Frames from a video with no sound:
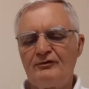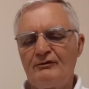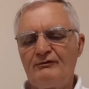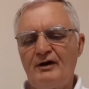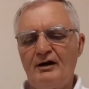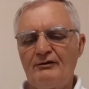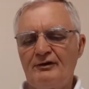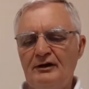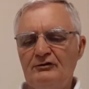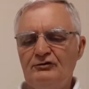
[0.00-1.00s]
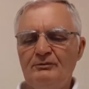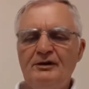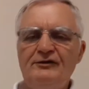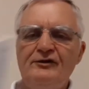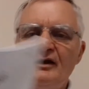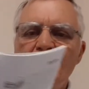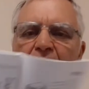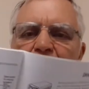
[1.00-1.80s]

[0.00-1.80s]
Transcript: of how things should be set up,